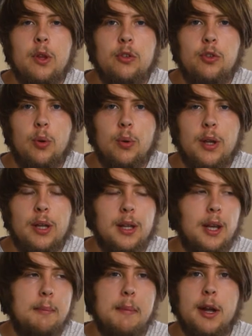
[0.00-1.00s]
So get
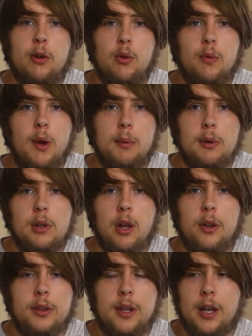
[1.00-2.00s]
like a microfiber
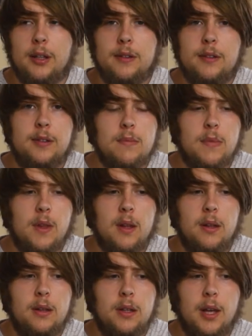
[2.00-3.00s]
cloth, get
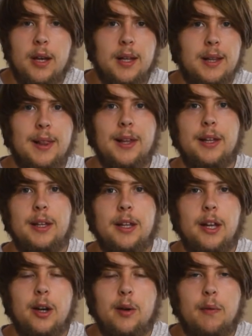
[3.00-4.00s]
a cleaning
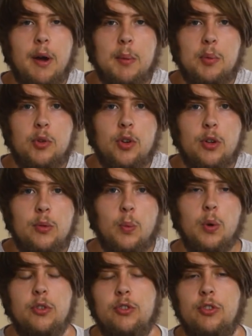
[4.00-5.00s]
kit off Amazon,
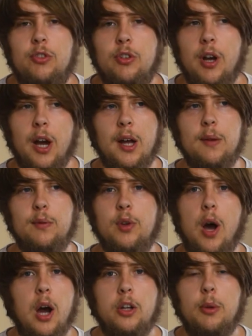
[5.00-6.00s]
which I've
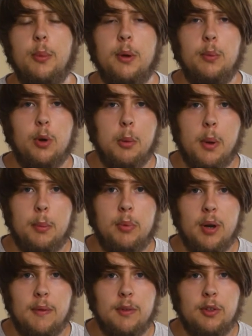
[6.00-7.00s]
talked about in one of my
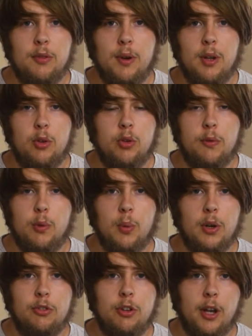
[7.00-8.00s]
previous videos. If you
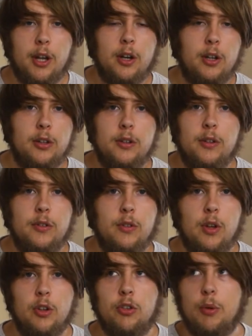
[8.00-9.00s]
want to check it out, it's
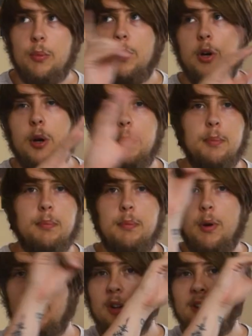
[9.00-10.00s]
somewhere up
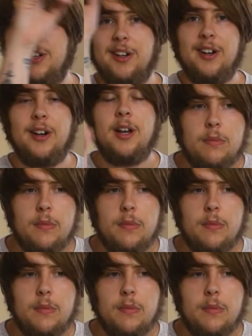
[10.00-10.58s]
around here.